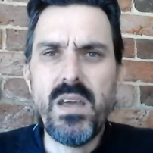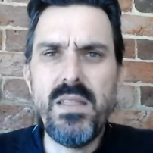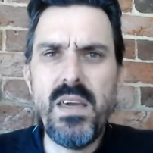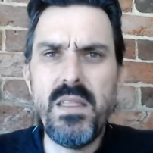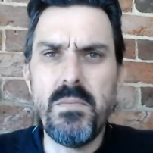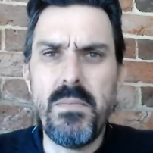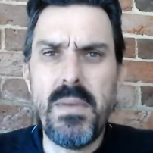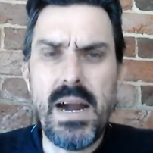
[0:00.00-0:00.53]
They're
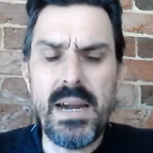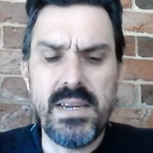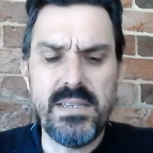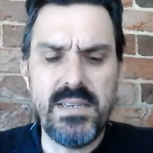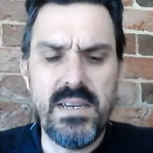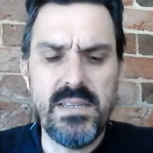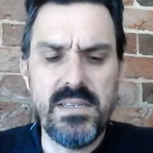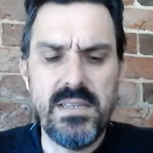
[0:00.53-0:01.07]
the markers
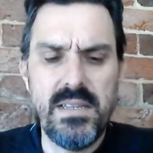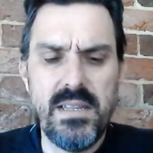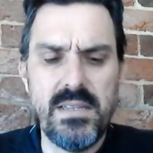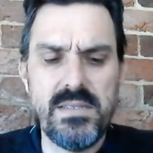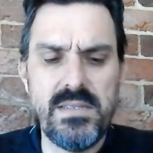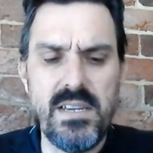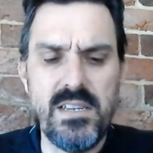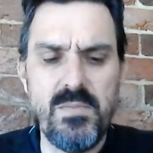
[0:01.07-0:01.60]
that
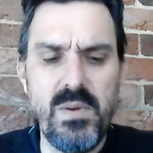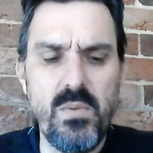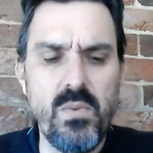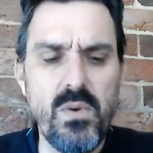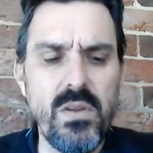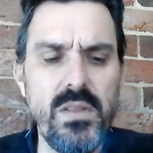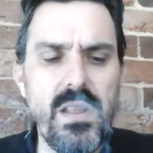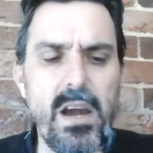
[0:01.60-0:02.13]
tend to be
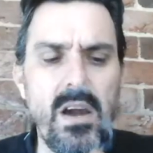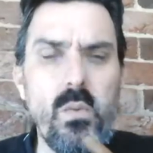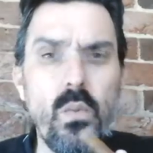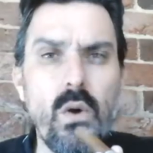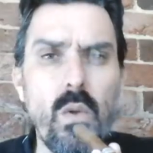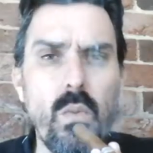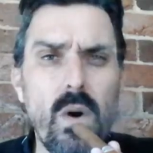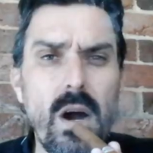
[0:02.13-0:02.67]
known
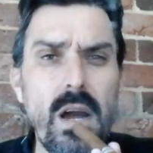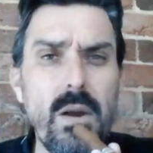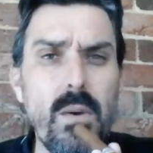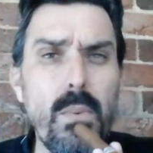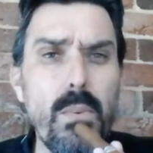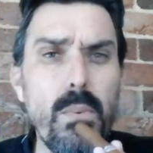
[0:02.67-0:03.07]
worldwide.